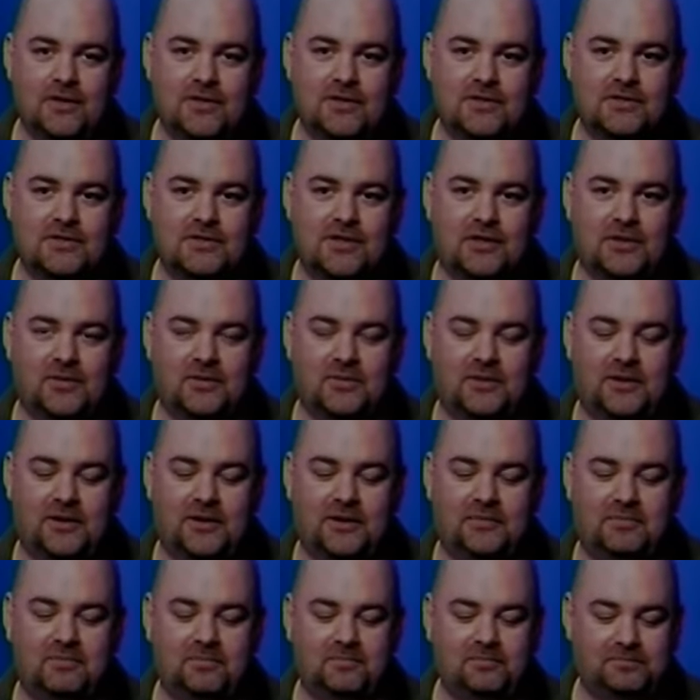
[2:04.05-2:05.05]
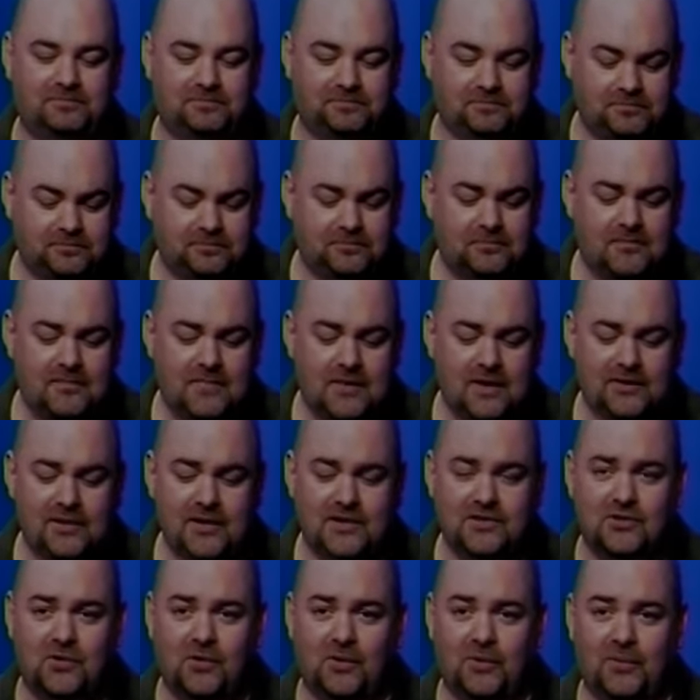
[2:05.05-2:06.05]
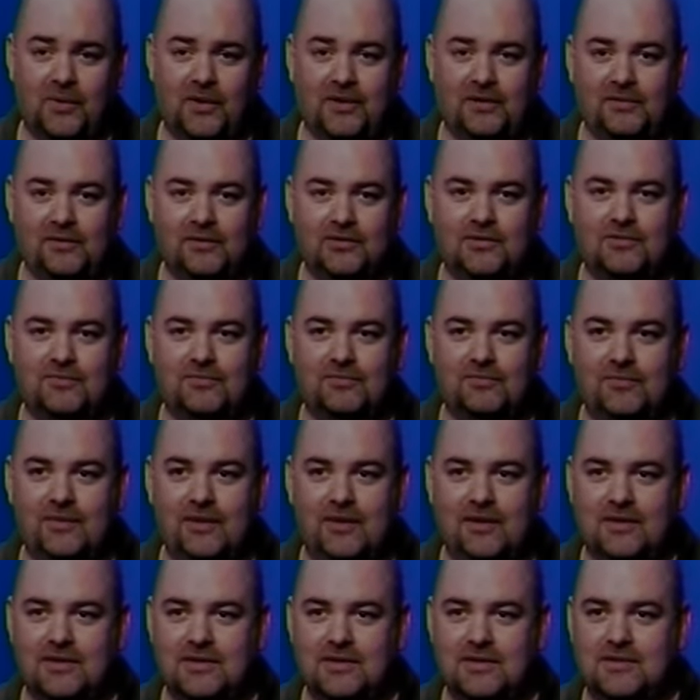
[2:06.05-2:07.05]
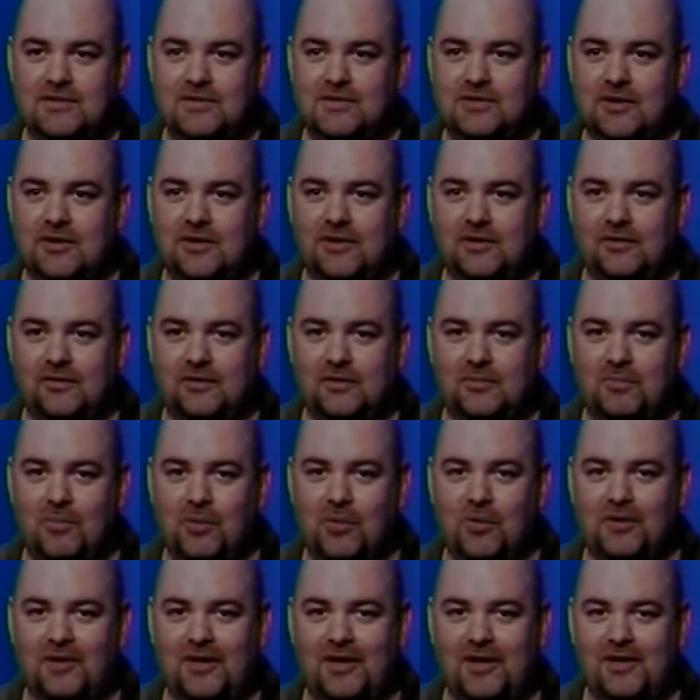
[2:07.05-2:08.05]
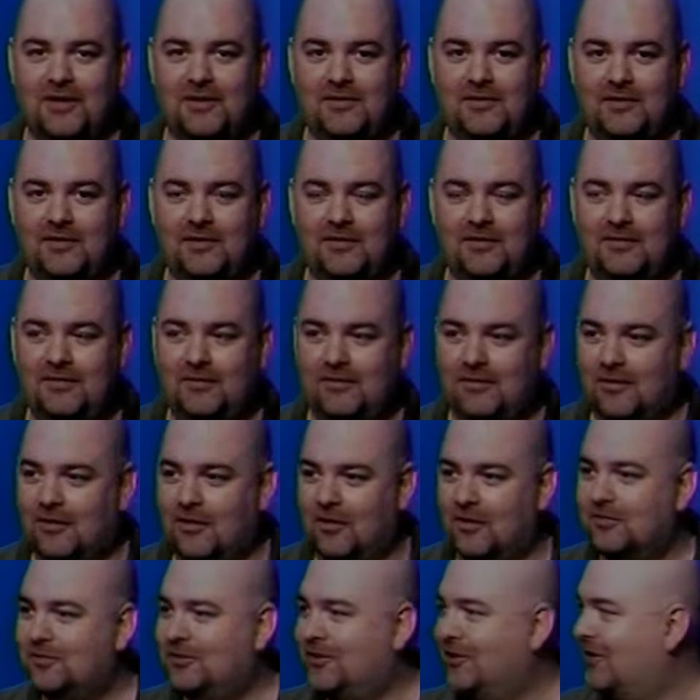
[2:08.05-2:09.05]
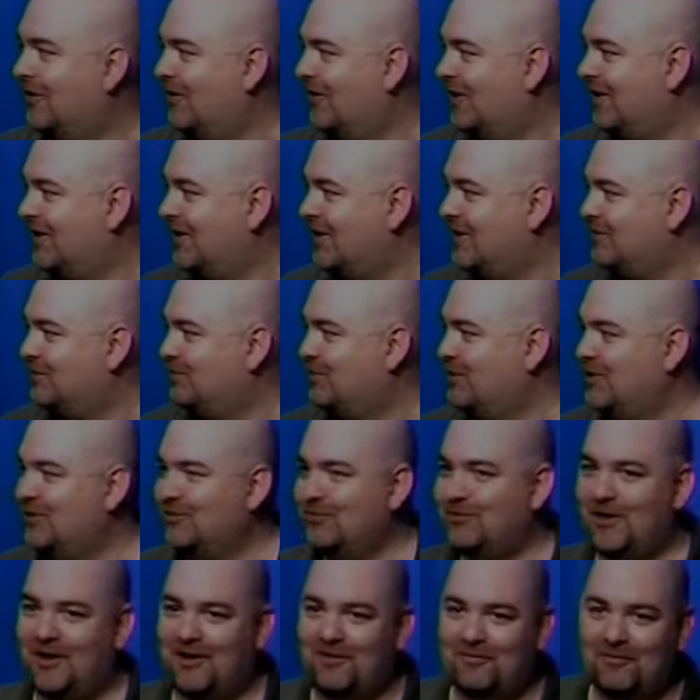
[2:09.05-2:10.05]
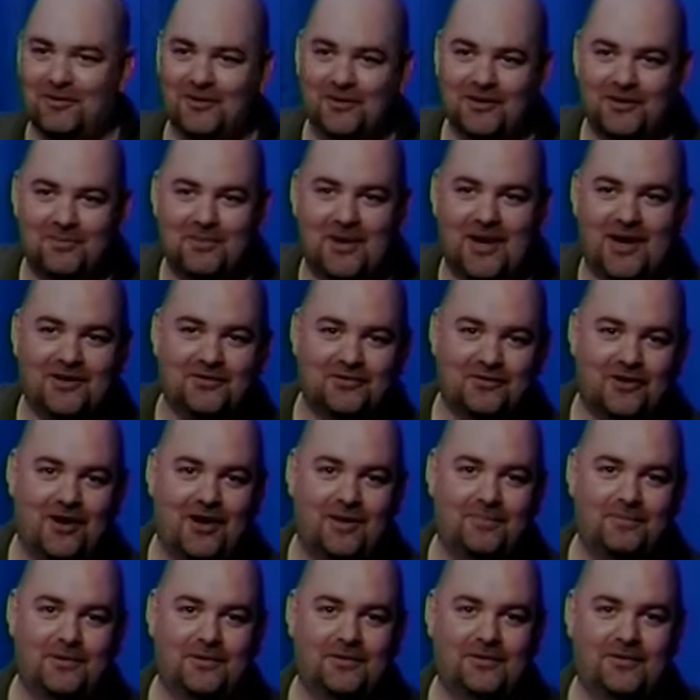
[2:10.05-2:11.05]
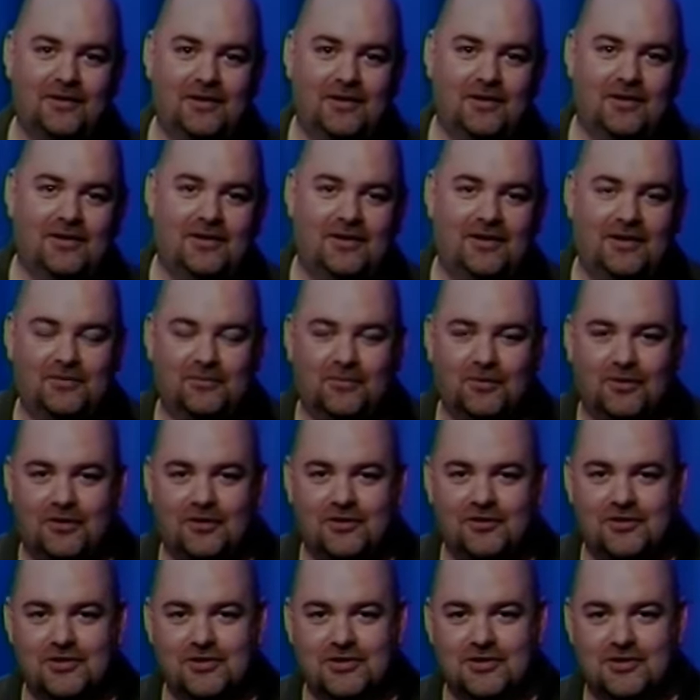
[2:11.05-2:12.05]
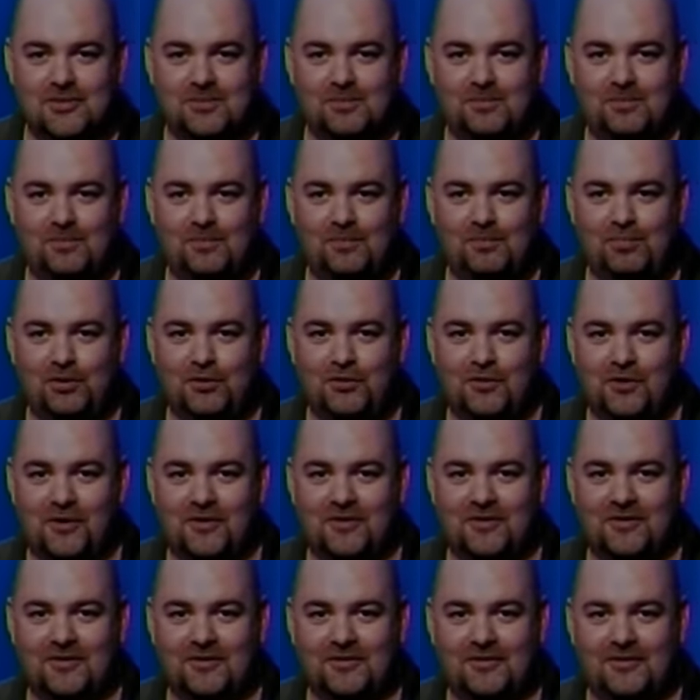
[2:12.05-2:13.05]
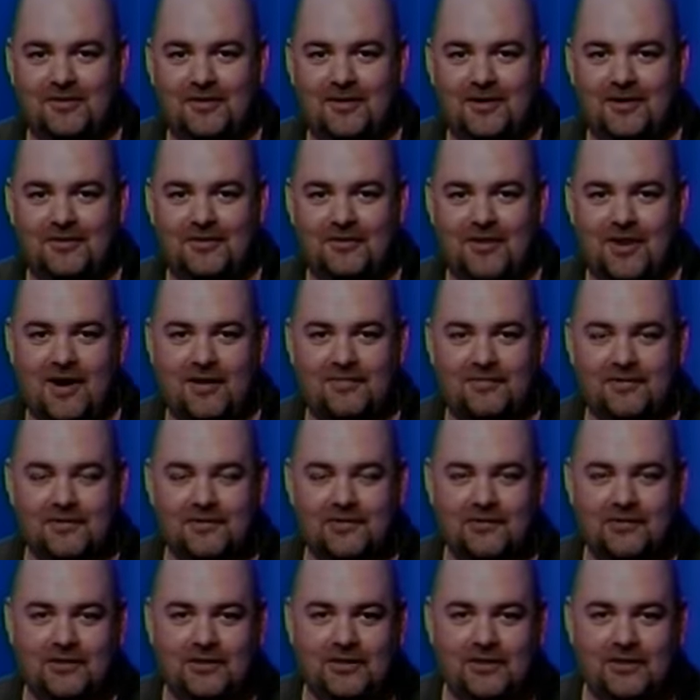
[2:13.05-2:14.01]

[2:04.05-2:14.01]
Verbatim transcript: So um, that's going well. looks it's, it's, starting to look more like it did earlier, I guess, because we got rid of the backdrop and, and we're on to just a blue curtain and, and graphics.